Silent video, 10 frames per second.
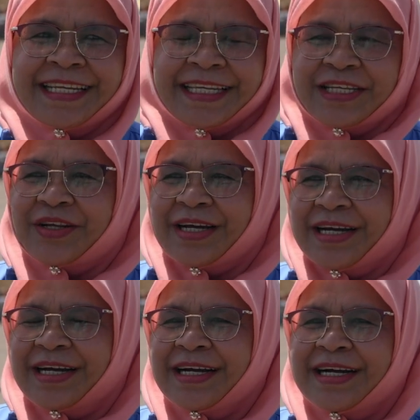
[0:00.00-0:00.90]

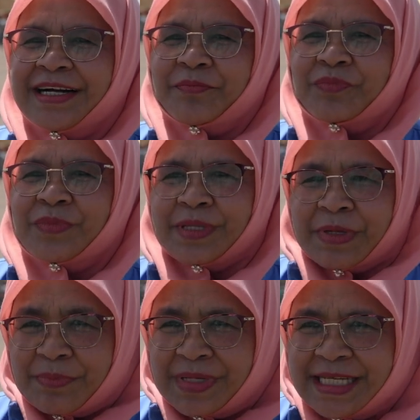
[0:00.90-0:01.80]

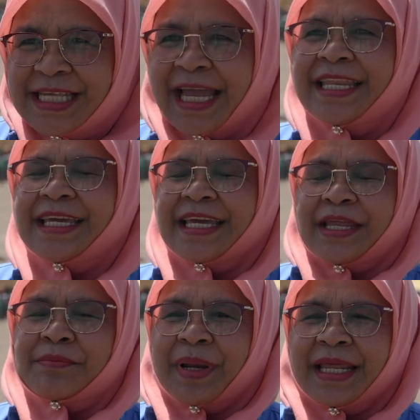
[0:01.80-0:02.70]
in designing
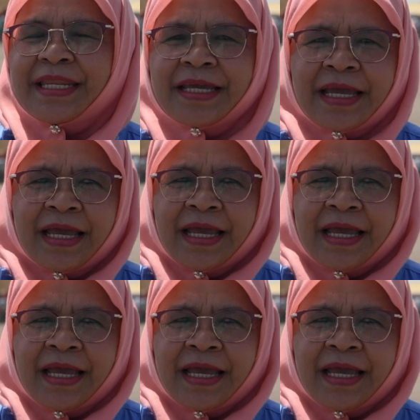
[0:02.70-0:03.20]
and planning,